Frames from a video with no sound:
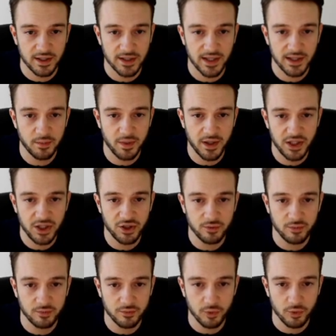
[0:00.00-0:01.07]
landing page
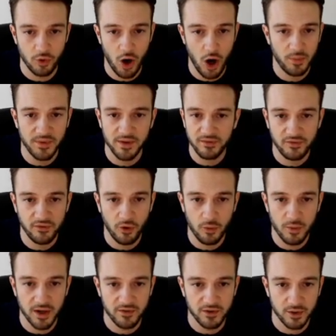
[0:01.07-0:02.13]
or opt-in form,
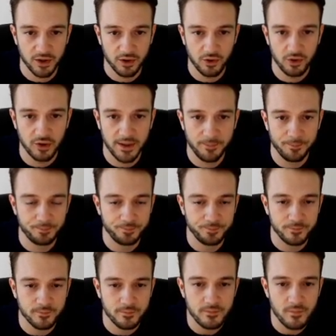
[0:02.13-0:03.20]
whatever you want to call it.
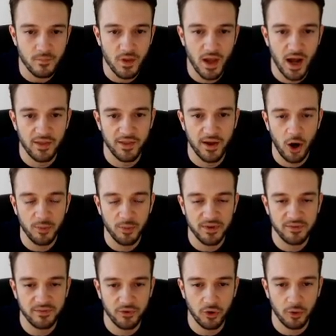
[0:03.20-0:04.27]
And that
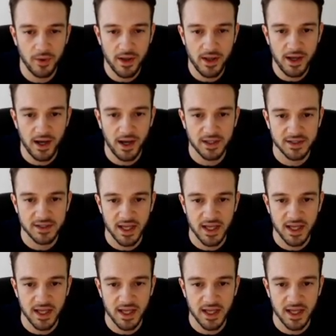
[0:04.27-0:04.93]
opt-in form has